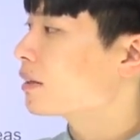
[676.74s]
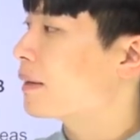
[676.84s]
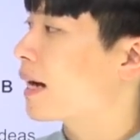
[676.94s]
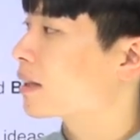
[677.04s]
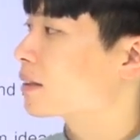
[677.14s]

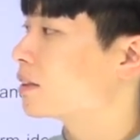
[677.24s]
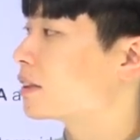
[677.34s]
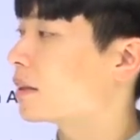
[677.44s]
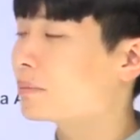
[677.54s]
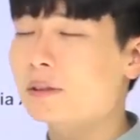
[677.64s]
Back to
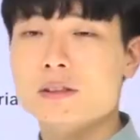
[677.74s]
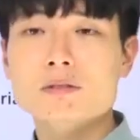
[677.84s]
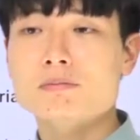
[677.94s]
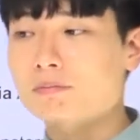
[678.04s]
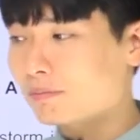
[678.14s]
step
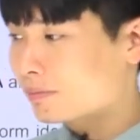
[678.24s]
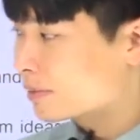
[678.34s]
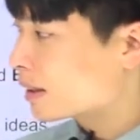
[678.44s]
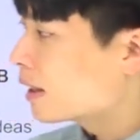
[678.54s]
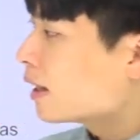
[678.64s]
2.
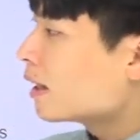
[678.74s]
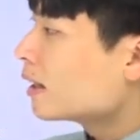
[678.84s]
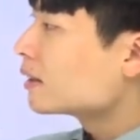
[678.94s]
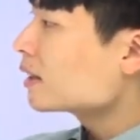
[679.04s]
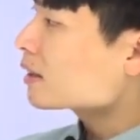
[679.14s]

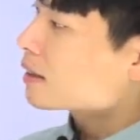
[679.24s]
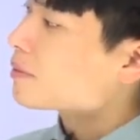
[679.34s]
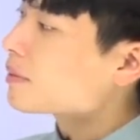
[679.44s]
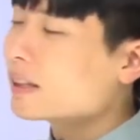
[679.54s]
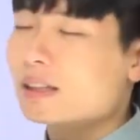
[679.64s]
This
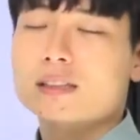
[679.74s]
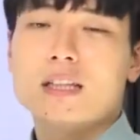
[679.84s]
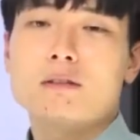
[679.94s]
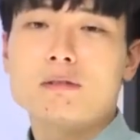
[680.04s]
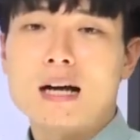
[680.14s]
is
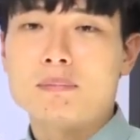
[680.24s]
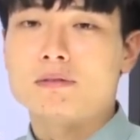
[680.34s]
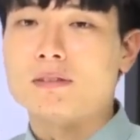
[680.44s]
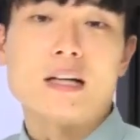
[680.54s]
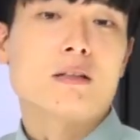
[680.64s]
a
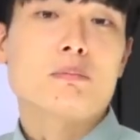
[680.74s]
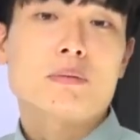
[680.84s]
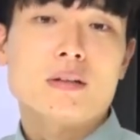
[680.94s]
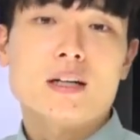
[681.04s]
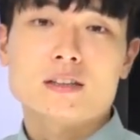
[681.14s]
rapid fire
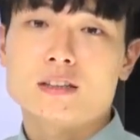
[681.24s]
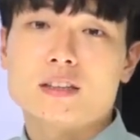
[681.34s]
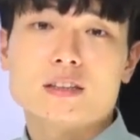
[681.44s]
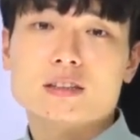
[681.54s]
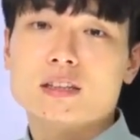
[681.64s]

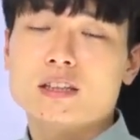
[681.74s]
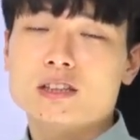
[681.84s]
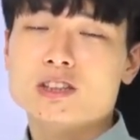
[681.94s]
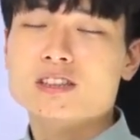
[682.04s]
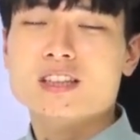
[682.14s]
process. It
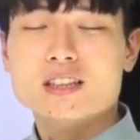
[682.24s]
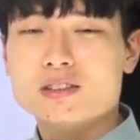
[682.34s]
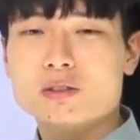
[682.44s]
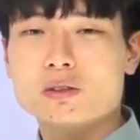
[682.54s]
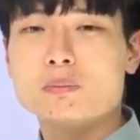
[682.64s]
should take
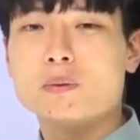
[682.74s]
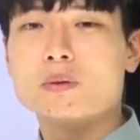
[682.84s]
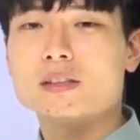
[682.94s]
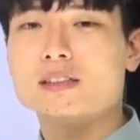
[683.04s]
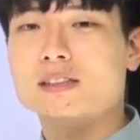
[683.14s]
you no
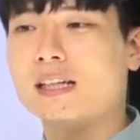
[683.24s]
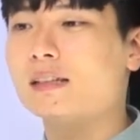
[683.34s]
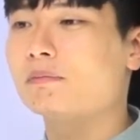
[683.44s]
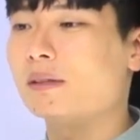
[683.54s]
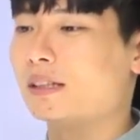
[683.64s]
more than
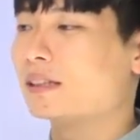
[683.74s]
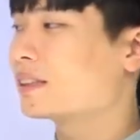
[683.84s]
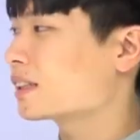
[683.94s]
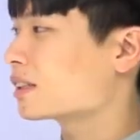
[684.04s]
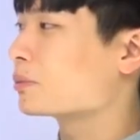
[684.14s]
10 minutes.
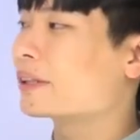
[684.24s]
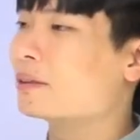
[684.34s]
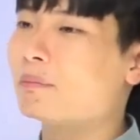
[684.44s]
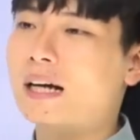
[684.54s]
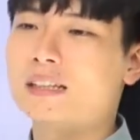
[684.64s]
This is where
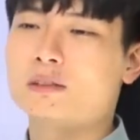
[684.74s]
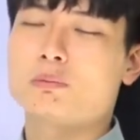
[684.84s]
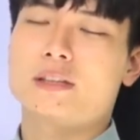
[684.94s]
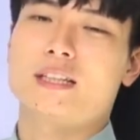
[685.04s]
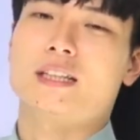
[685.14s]
your mind is
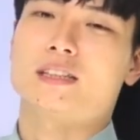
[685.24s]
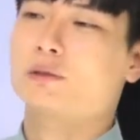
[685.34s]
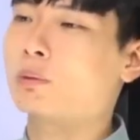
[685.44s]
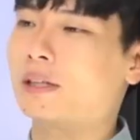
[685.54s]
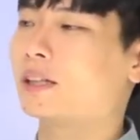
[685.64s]
working as
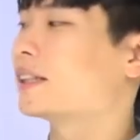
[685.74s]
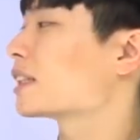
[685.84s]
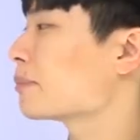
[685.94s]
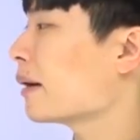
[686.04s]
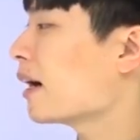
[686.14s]
quickly
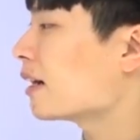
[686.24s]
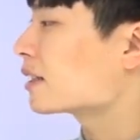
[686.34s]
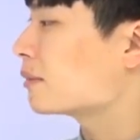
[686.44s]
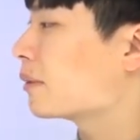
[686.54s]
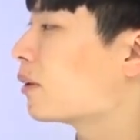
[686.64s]
as
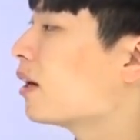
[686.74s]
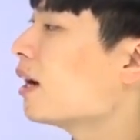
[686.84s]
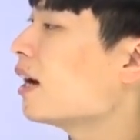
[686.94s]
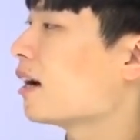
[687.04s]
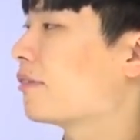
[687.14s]
possible.
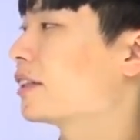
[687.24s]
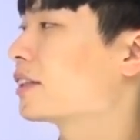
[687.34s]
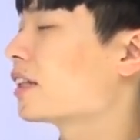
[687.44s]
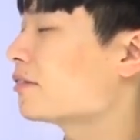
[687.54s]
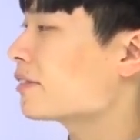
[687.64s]
And when you're
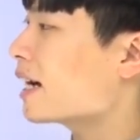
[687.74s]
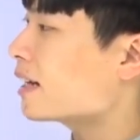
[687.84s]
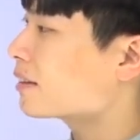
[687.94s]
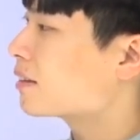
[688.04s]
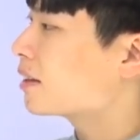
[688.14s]
done with
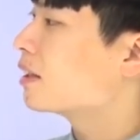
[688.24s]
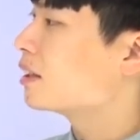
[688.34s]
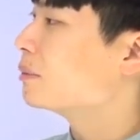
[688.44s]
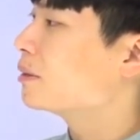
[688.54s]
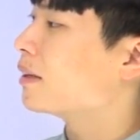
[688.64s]
that,
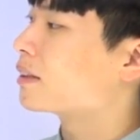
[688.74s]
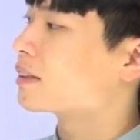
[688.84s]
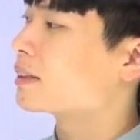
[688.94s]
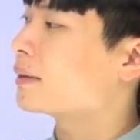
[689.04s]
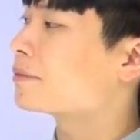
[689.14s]
you move on
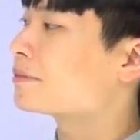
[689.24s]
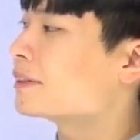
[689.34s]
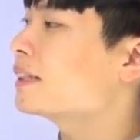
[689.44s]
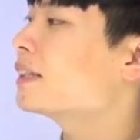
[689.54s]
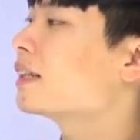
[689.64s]
to step
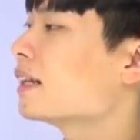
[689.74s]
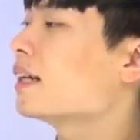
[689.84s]
3,